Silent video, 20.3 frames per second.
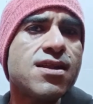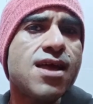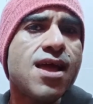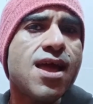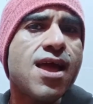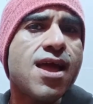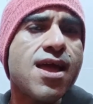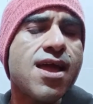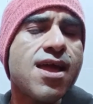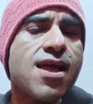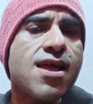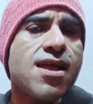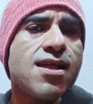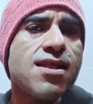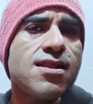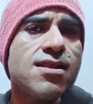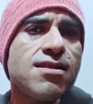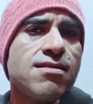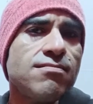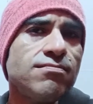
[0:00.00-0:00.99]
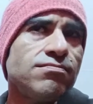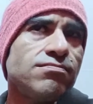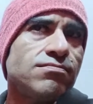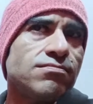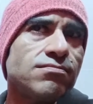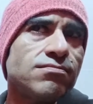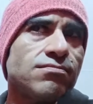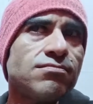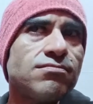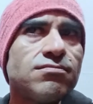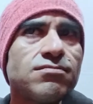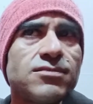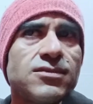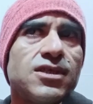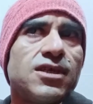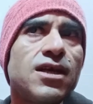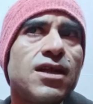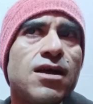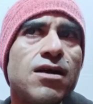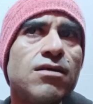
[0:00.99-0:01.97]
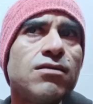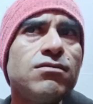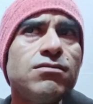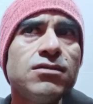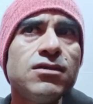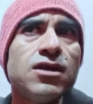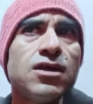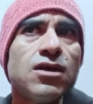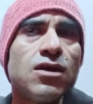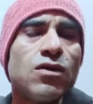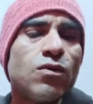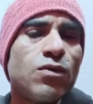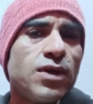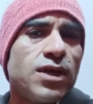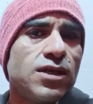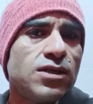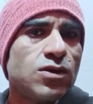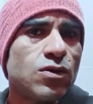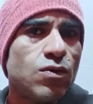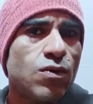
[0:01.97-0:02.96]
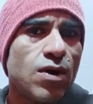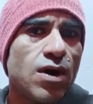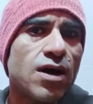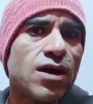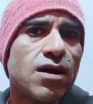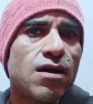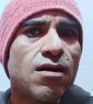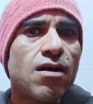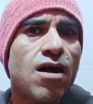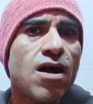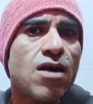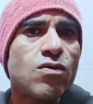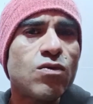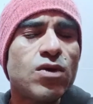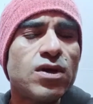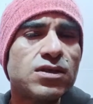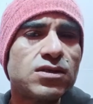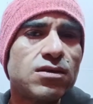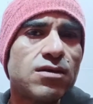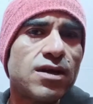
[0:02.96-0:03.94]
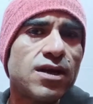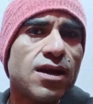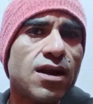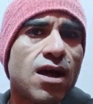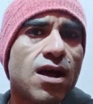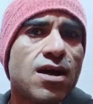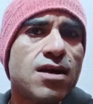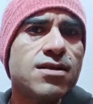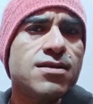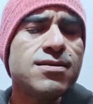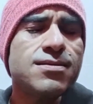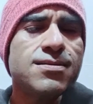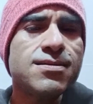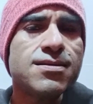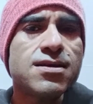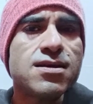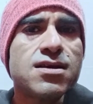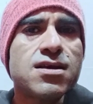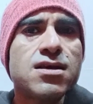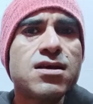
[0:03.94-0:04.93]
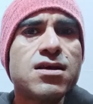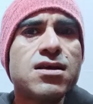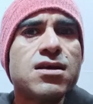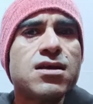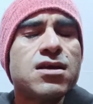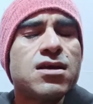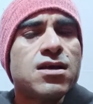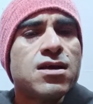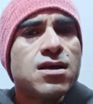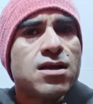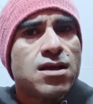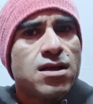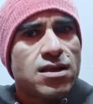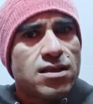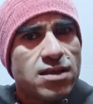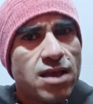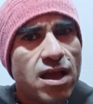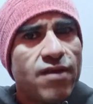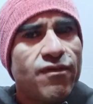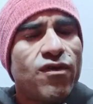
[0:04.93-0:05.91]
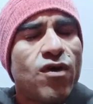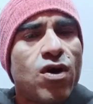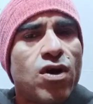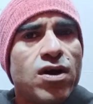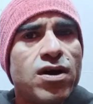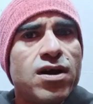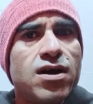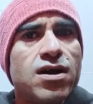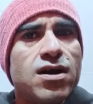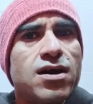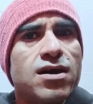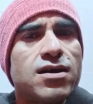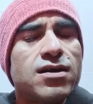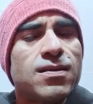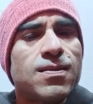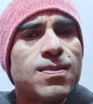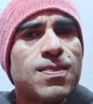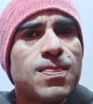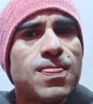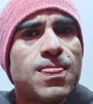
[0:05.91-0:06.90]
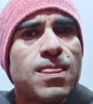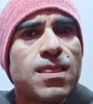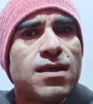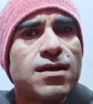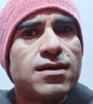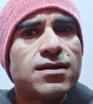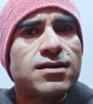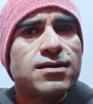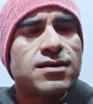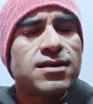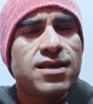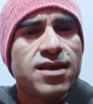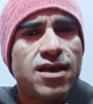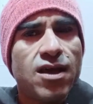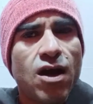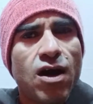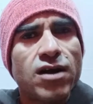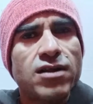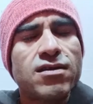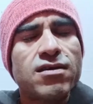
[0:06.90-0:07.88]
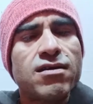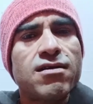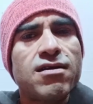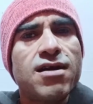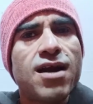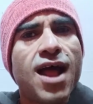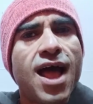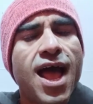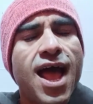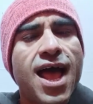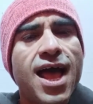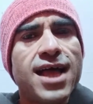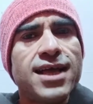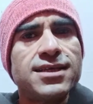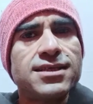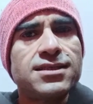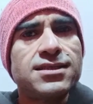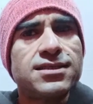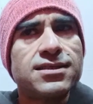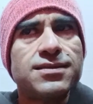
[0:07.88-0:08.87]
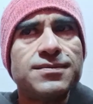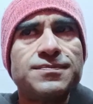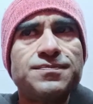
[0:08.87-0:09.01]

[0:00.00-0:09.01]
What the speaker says: and we need to work around what's going on. Therefore, the author has